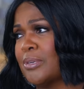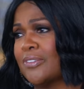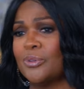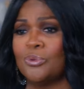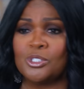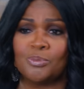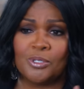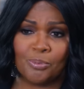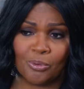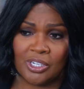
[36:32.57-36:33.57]
But if he wants
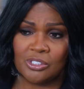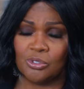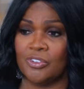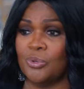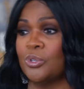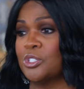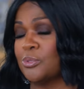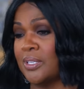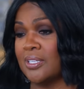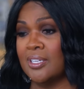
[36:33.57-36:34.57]
me to preach or if he
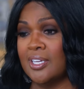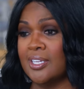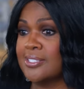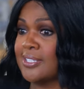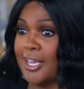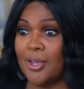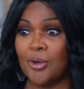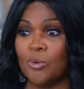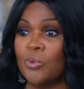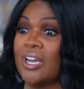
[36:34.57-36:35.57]
wants me to stay home,